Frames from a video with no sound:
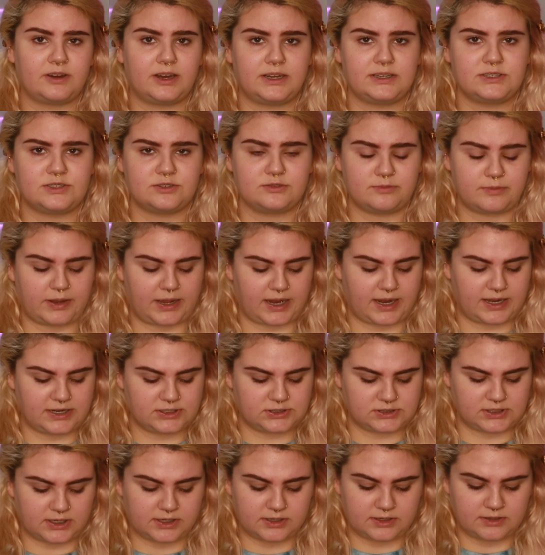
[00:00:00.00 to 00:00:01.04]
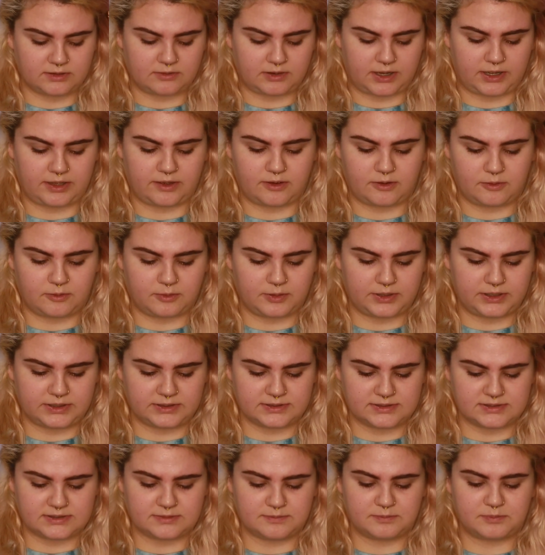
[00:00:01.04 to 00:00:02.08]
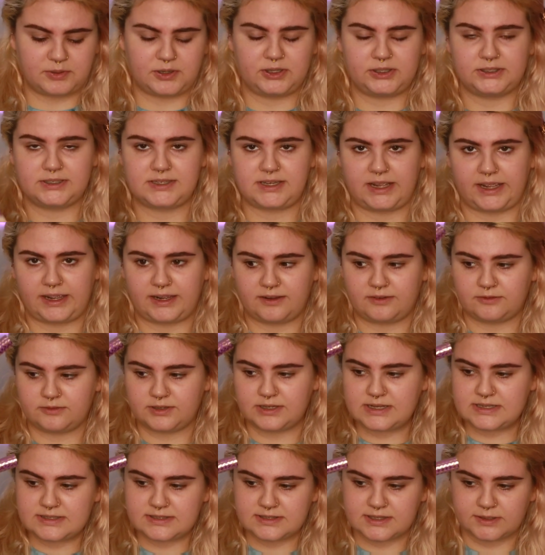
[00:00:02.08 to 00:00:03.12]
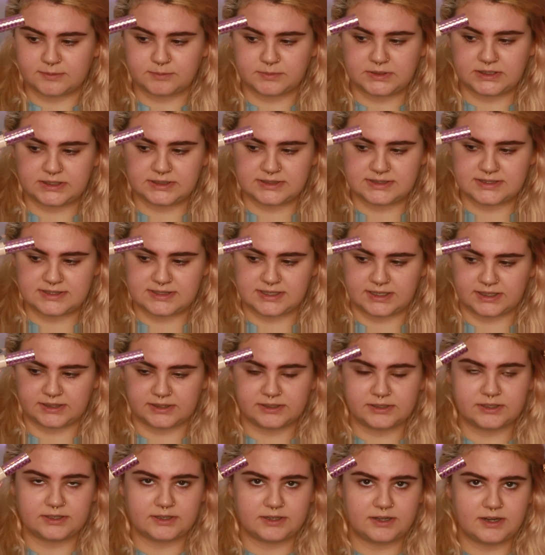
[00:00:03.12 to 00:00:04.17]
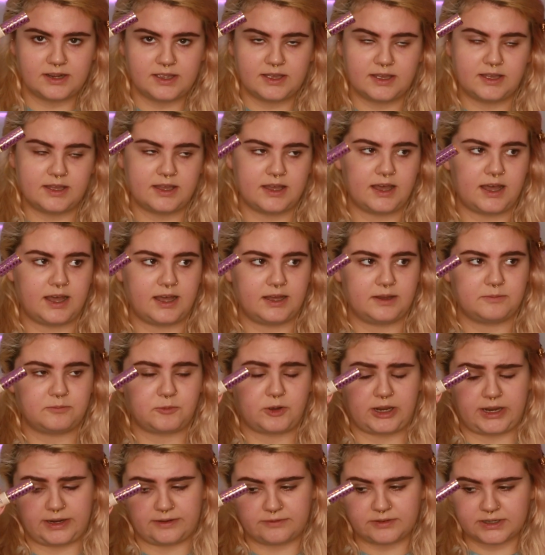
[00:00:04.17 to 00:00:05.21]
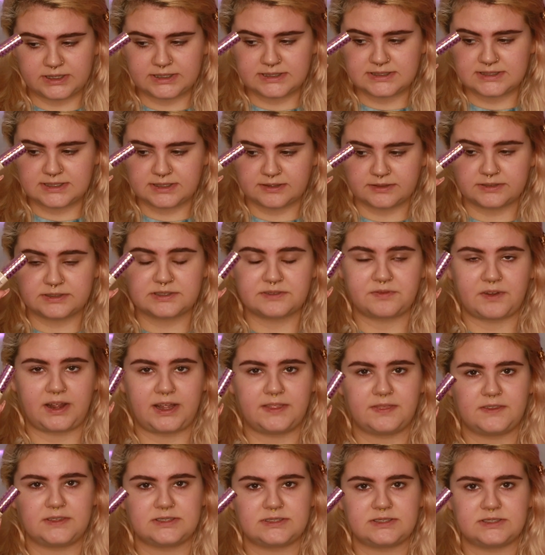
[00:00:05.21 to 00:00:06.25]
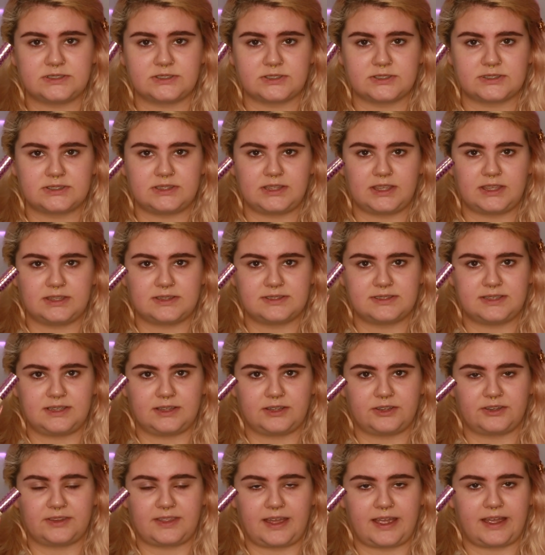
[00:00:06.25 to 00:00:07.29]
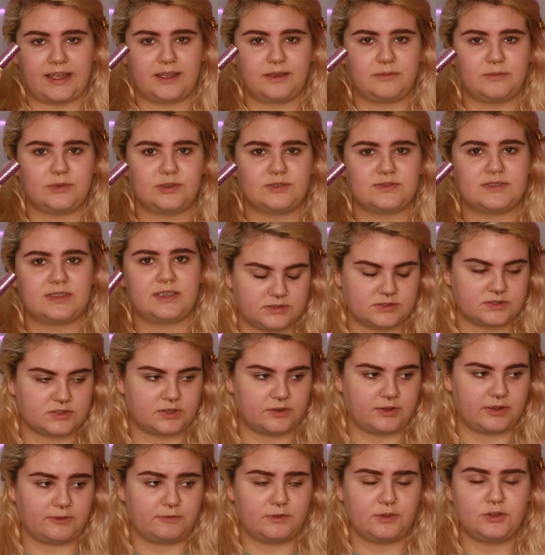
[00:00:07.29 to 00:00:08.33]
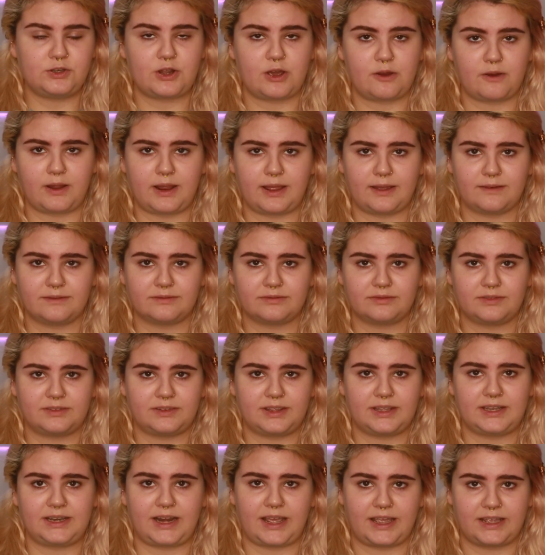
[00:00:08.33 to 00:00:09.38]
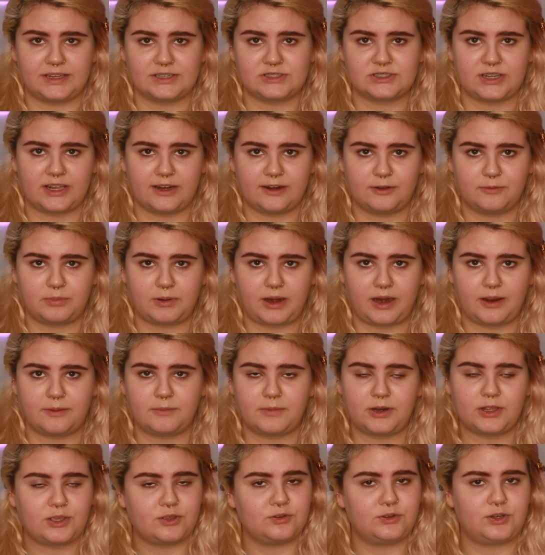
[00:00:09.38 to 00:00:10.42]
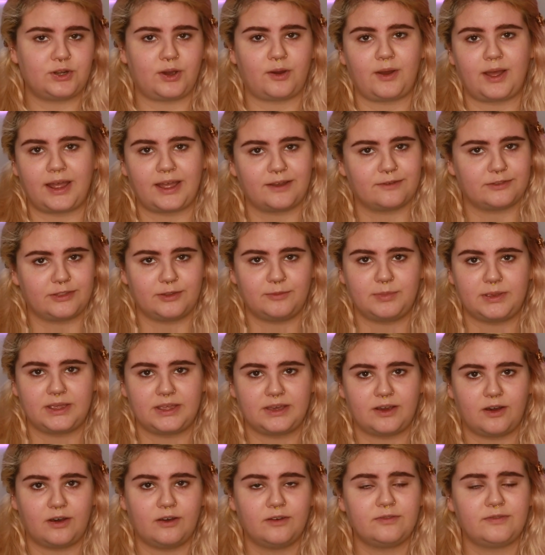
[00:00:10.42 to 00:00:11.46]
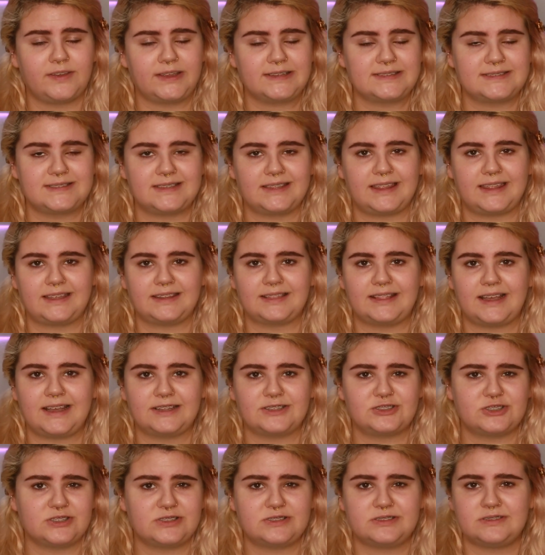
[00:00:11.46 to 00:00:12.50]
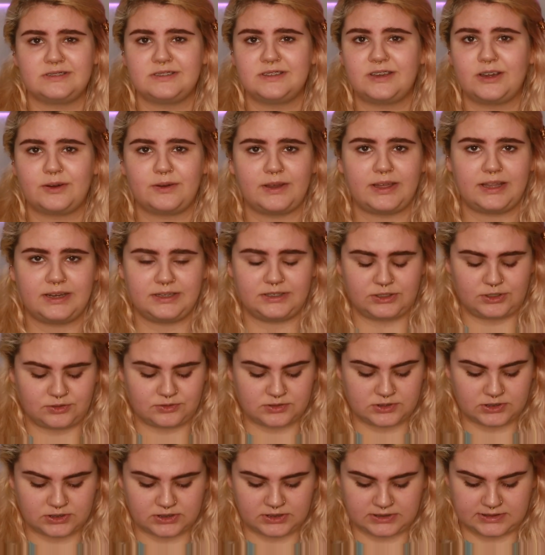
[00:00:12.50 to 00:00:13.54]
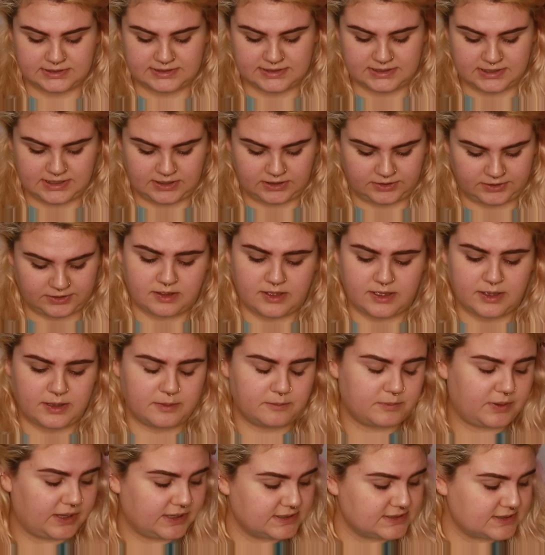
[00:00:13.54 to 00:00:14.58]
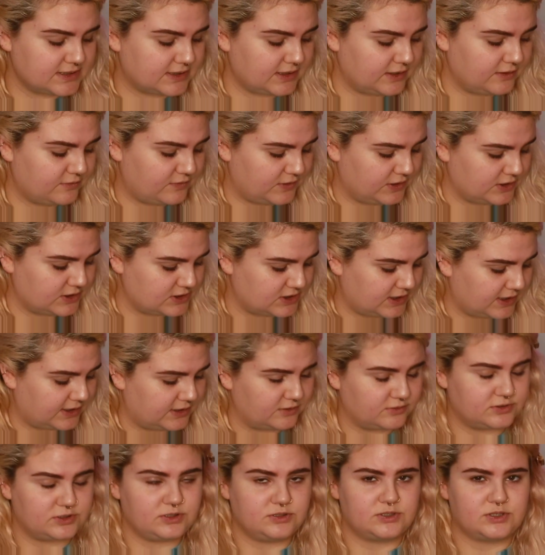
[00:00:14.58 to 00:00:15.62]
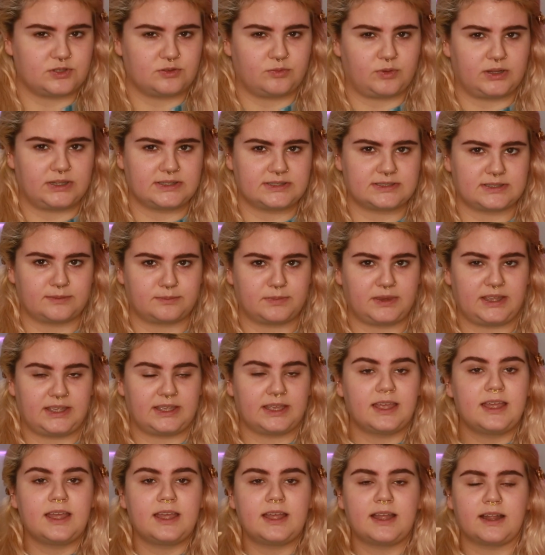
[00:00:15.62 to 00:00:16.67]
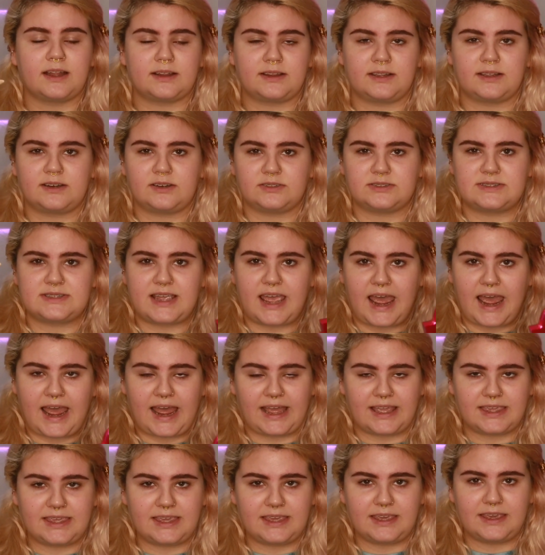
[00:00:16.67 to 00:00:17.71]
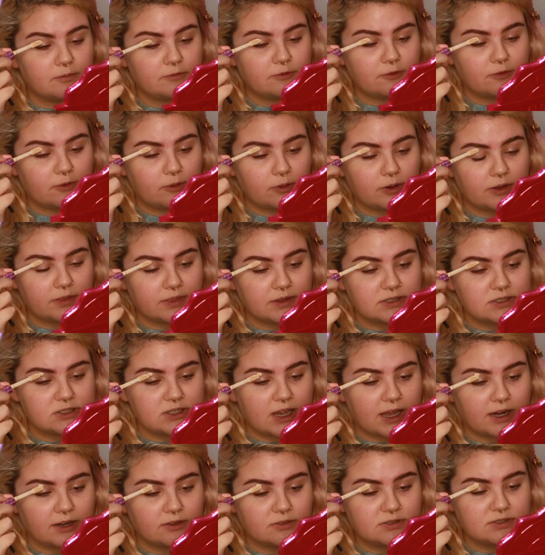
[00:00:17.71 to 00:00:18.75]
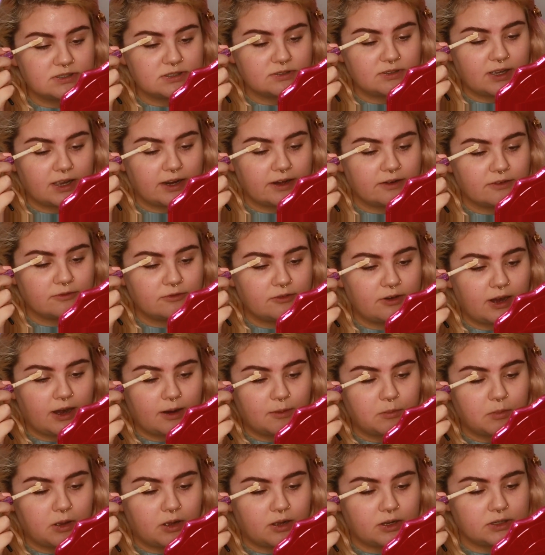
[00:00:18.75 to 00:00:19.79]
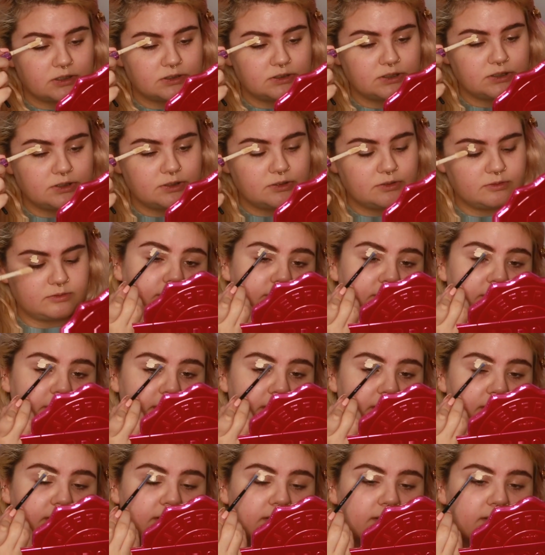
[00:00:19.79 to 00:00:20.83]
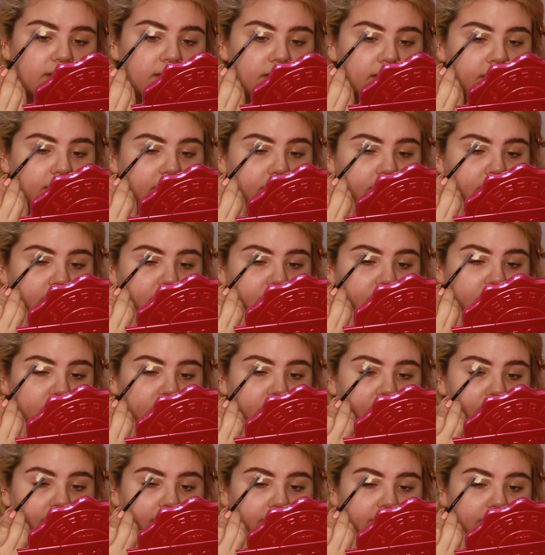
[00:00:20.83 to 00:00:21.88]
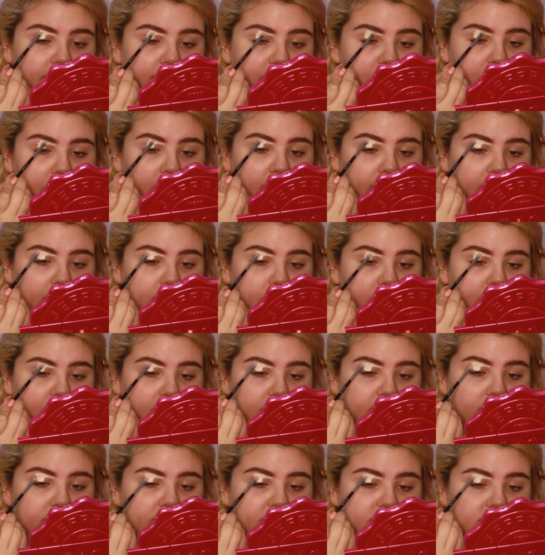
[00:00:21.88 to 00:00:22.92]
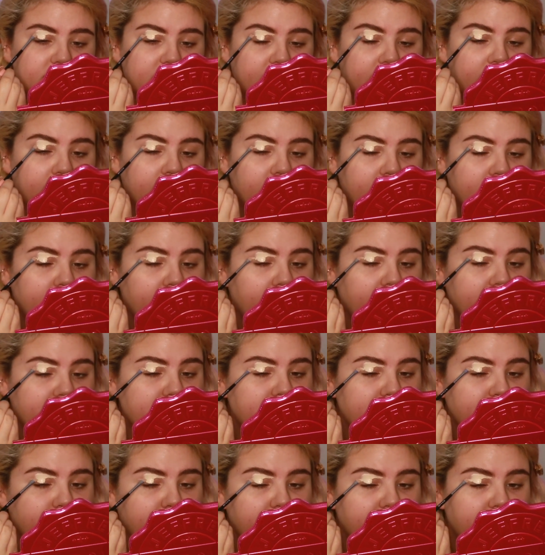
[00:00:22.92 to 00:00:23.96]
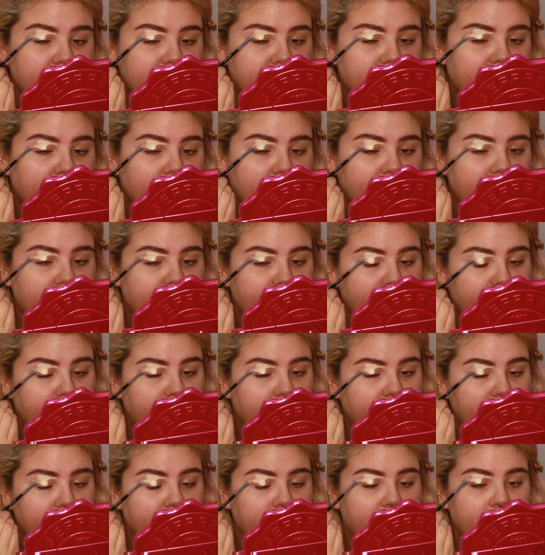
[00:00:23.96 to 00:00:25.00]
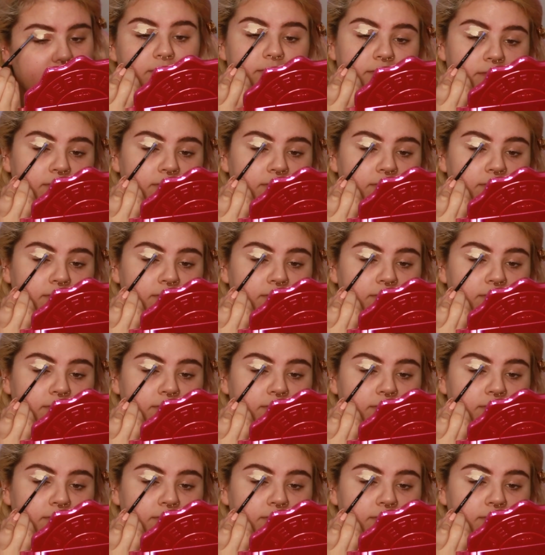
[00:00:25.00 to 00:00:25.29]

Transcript: I do my eyeshadow, I always put down some concealer. Whatever concealer is fine. This is just the concealer that I'm using. So if you don't have an eyeshadow primer, you don't have to be all fancy like that. Just go ahead and use your concealer. Basically, for your shadows, you just want something a little tacky for the shadows to kind of grab onto. I'm gonna carve out my eyebrows and also put this all over my lid.